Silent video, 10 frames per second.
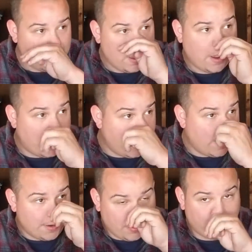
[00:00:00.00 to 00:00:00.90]

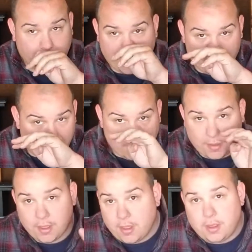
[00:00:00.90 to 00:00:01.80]
and he's like,
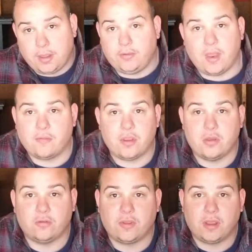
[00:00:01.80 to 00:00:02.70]
he's never
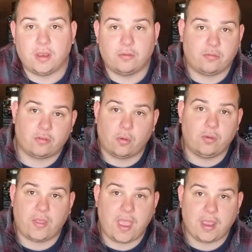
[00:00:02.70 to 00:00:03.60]
used it. It's just always
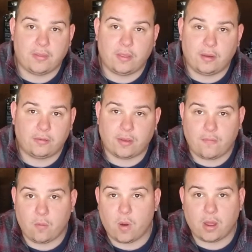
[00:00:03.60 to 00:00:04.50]
hanging there. He's like, if
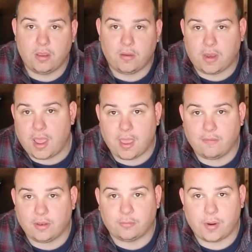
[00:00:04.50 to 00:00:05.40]
you want it, you can have
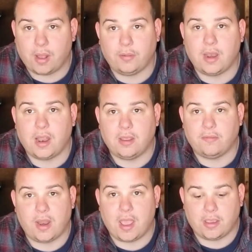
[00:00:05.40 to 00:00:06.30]
it. It's probably not even
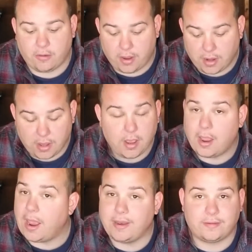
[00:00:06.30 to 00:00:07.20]
accurate,
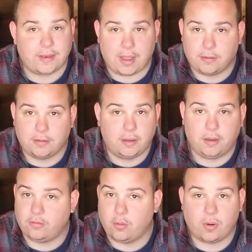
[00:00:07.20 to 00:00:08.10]
and it's not. It's
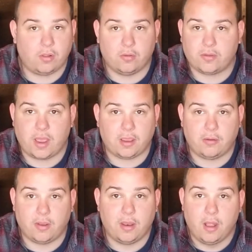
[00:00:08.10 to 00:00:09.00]
nowhere close to
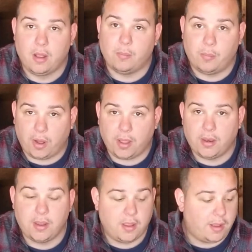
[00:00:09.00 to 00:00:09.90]
accurate. But
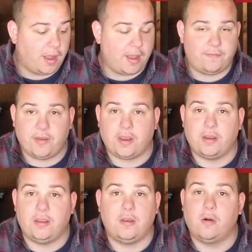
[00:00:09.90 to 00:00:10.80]
I figured,
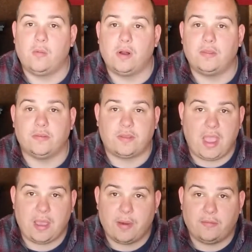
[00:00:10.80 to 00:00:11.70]
you know what? This
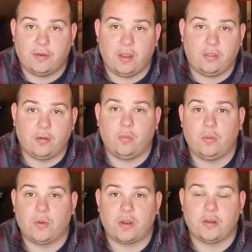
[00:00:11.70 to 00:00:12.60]
came out of another
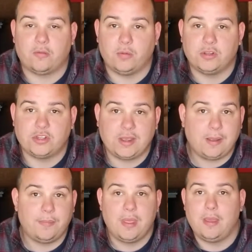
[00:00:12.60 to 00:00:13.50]
woodworker's wood
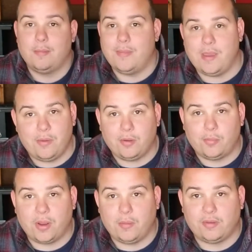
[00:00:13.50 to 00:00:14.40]
shop. Maybe it'll
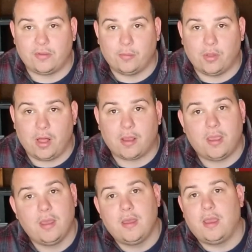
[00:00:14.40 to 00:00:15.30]
bring me some luck.
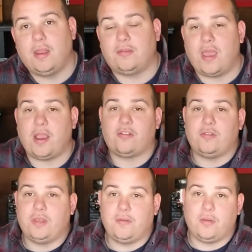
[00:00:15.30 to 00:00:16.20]
And it's
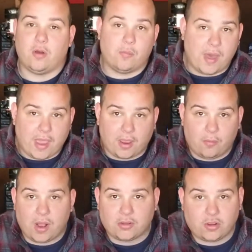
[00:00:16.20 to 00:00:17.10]
actually, if you go back and
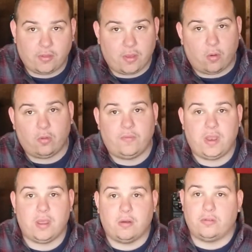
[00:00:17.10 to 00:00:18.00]
watch all the old
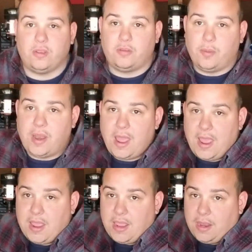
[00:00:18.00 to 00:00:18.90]
videos, it's been
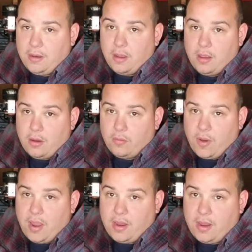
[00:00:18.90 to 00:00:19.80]
hanging
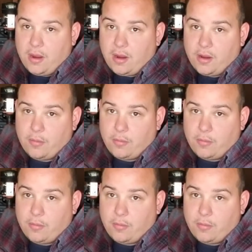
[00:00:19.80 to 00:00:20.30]
right here